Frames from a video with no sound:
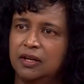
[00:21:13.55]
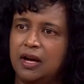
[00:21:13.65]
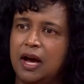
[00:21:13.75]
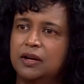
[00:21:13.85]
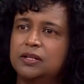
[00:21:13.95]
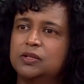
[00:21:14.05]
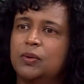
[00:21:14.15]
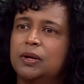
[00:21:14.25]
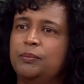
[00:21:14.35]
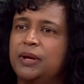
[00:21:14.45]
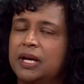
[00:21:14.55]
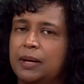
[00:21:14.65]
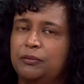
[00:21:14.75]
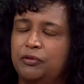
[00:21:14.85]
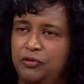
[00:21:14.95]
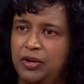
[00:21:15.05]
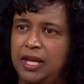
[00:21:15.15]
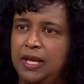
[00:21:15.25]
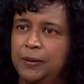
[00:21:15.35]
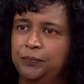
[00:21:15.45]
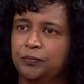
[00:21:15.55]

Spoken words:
How does one become free